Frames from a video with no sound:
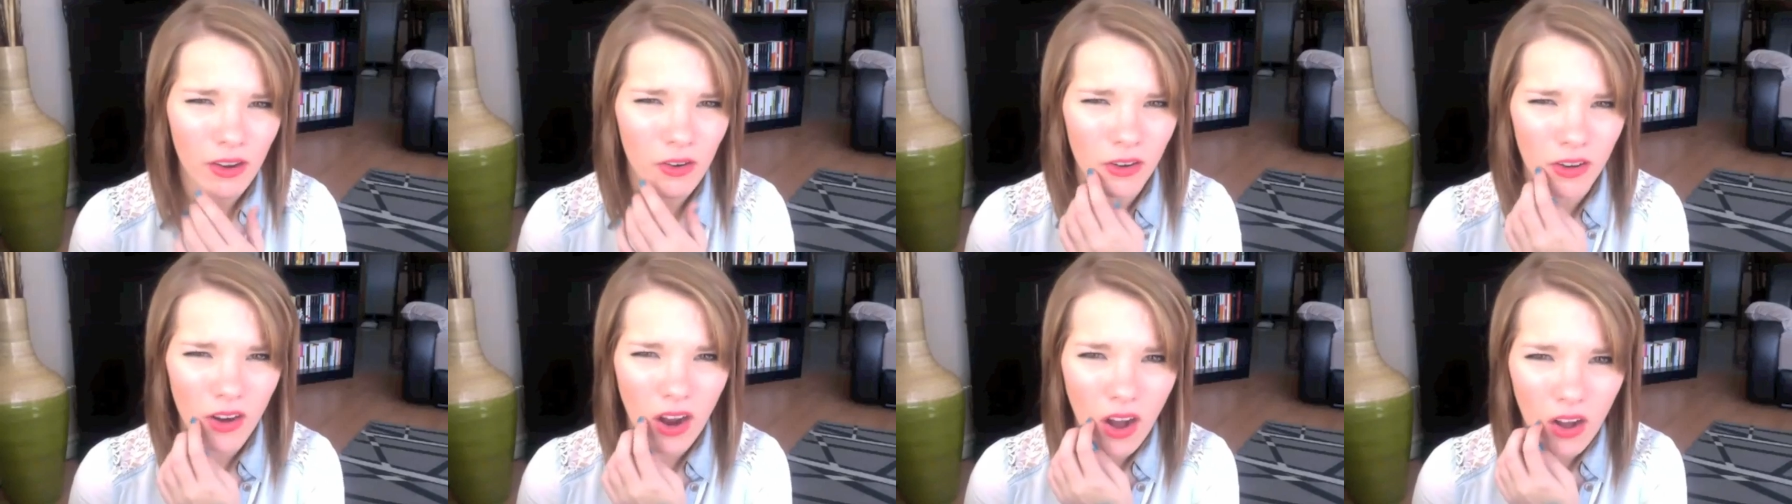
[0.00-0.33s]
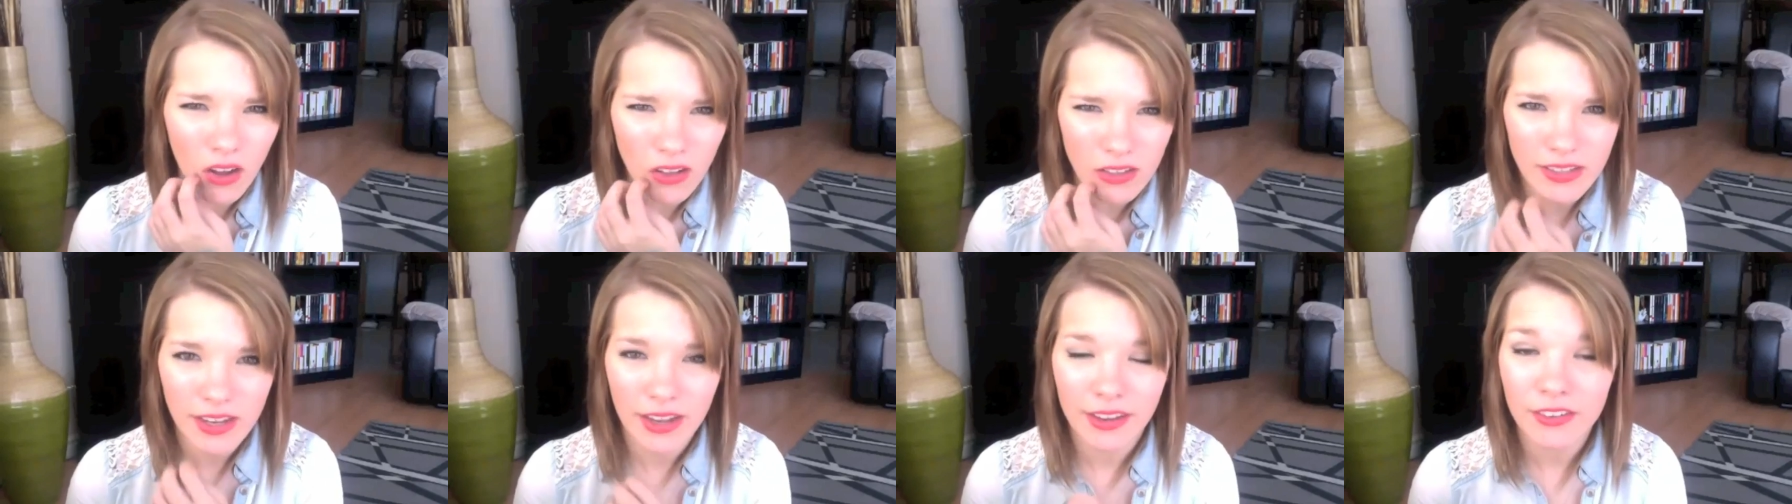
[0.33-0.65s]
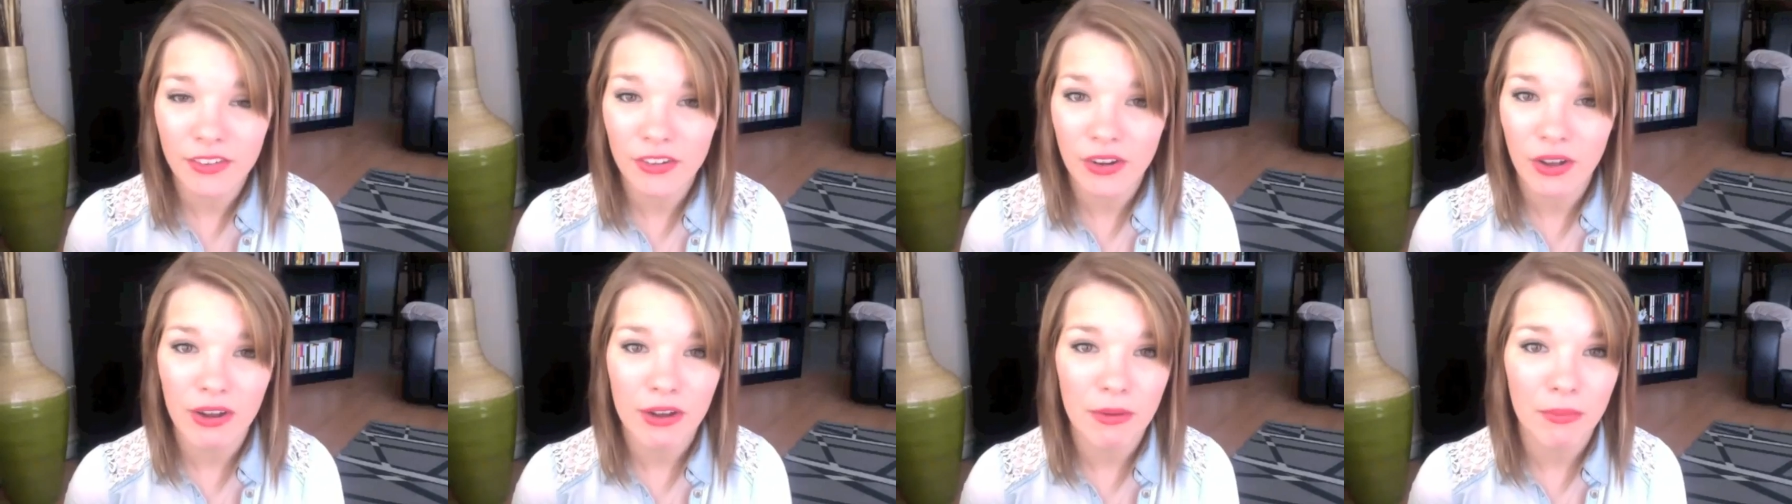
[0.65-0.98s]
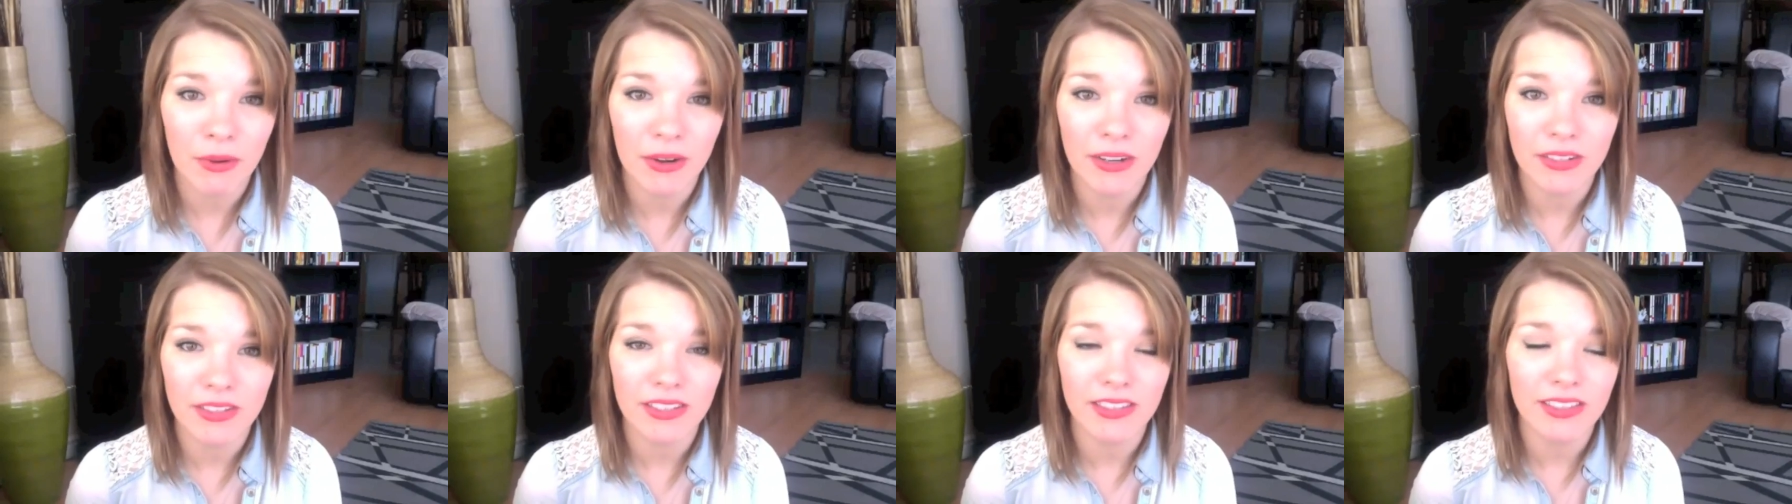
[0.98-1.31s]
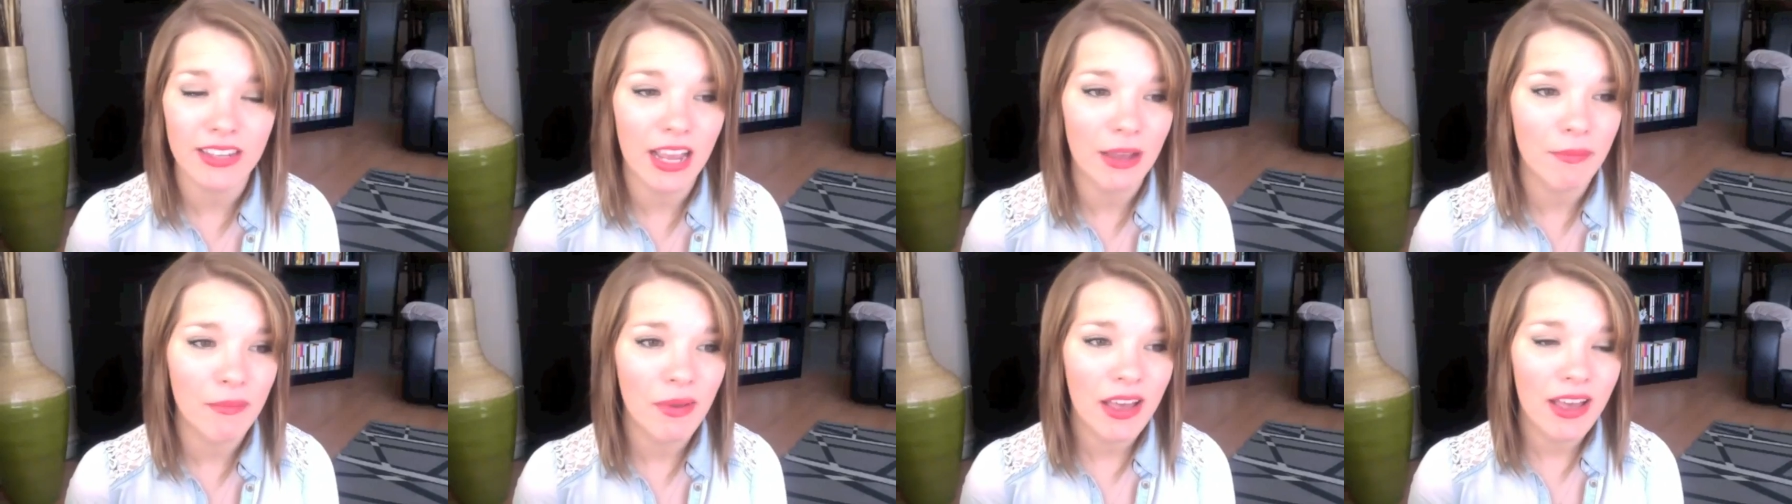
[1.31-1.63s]
or Hoult, I don't know how you pronounce his
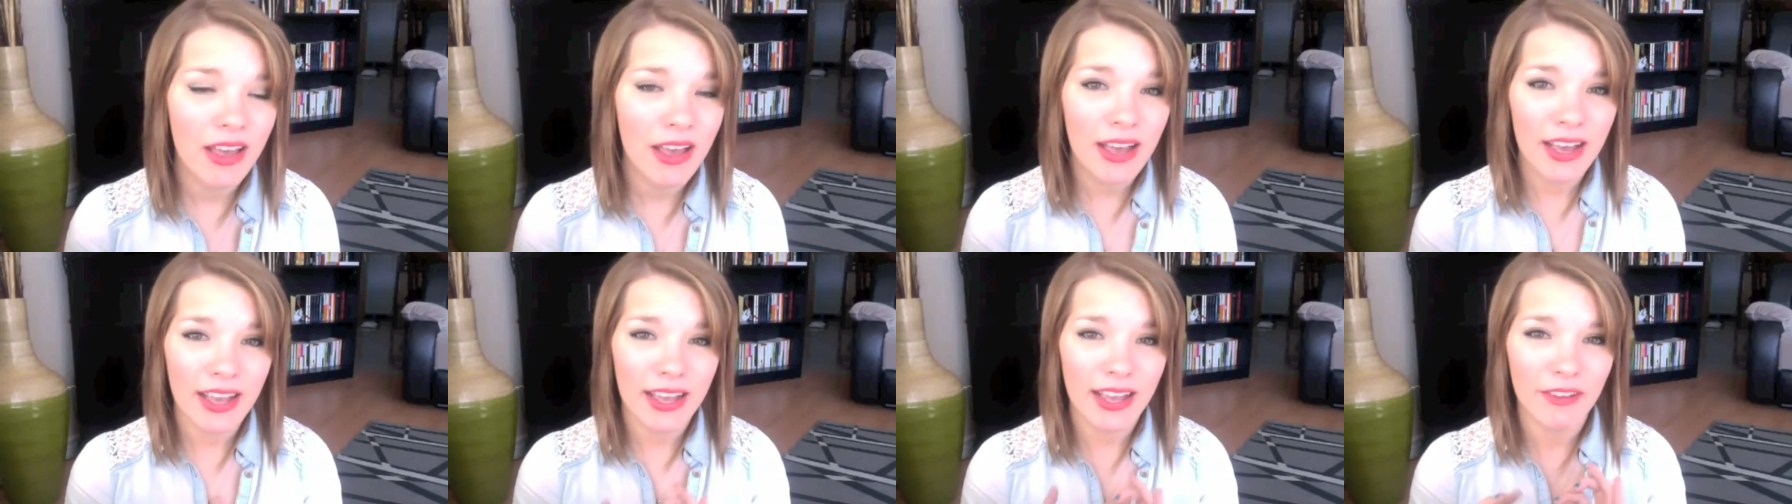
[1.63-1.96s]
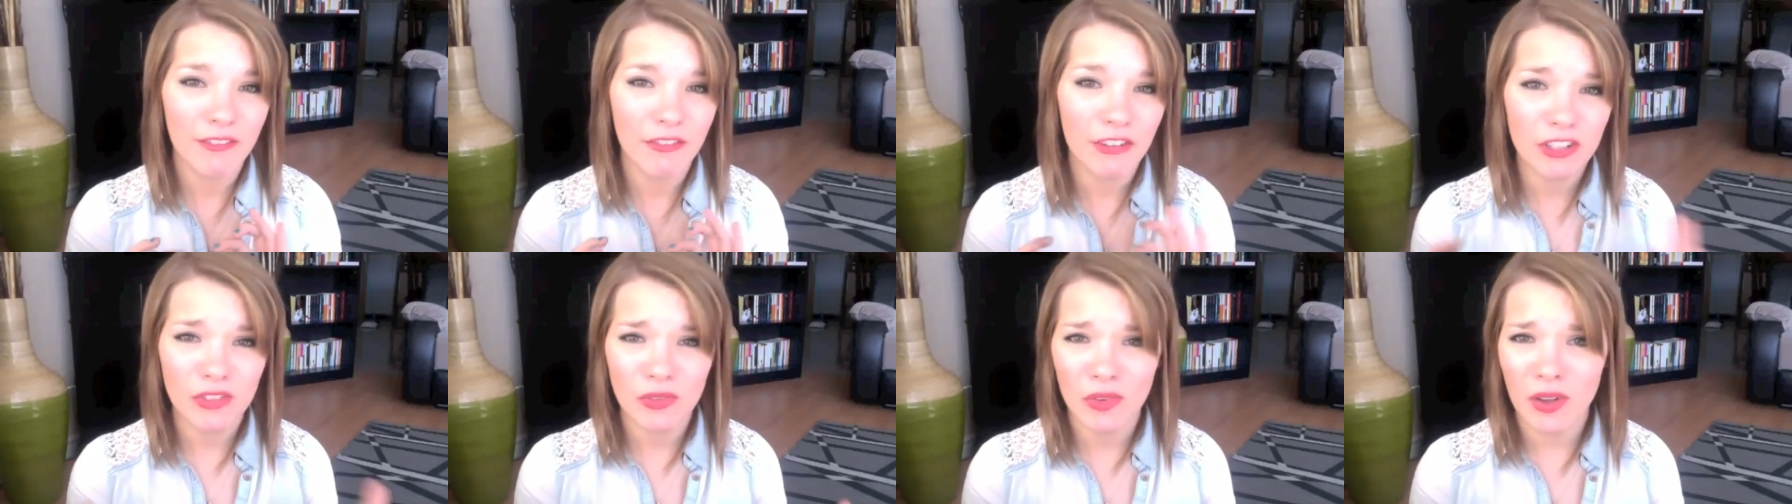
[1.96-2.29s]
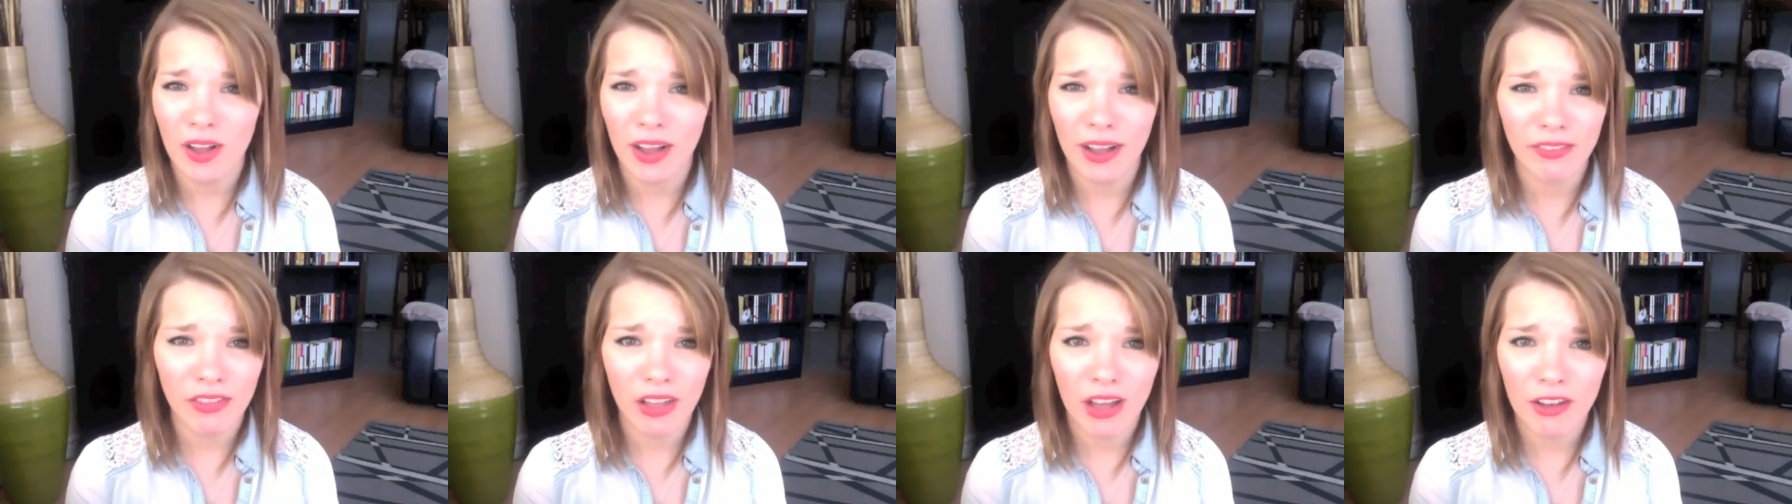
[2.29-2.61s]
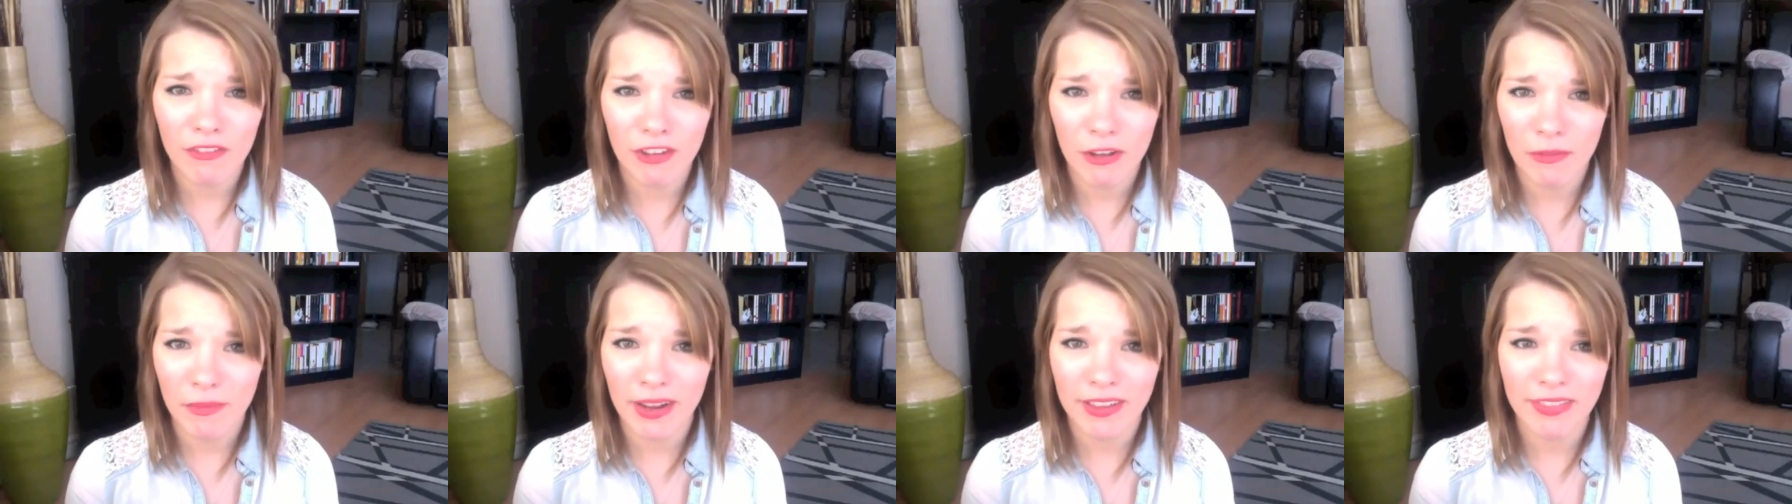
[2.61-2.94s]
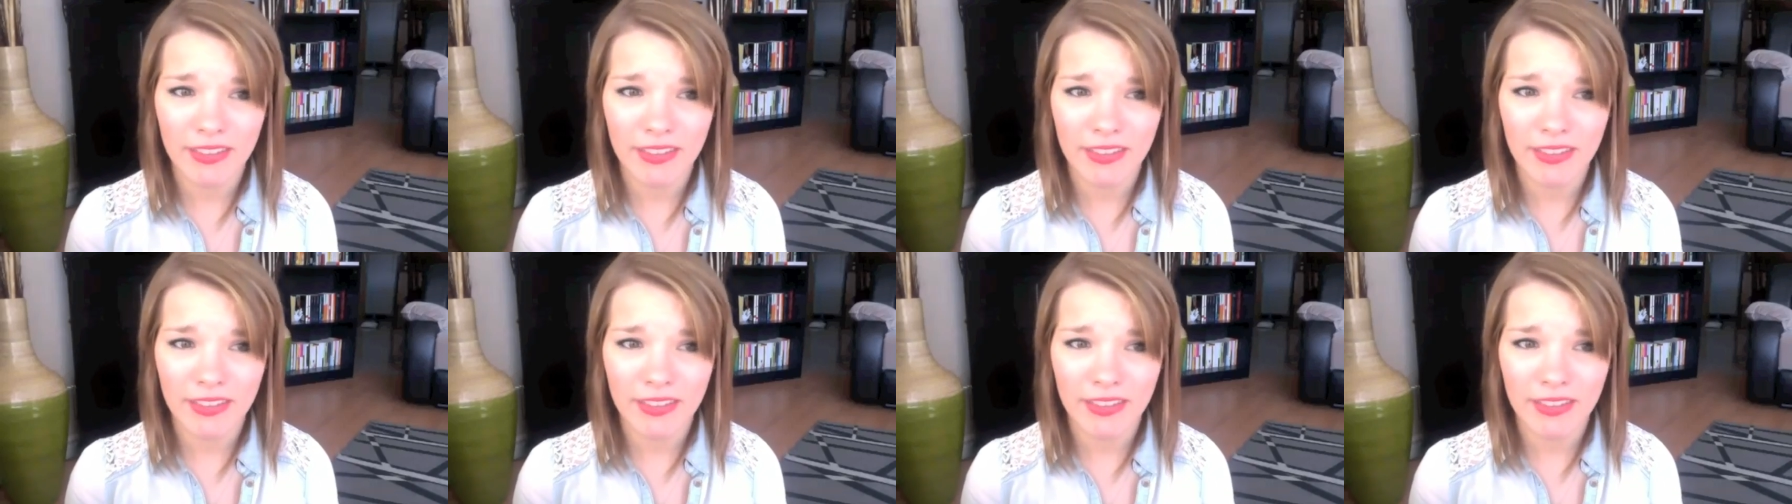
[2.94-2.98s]
name, First of all, I love him.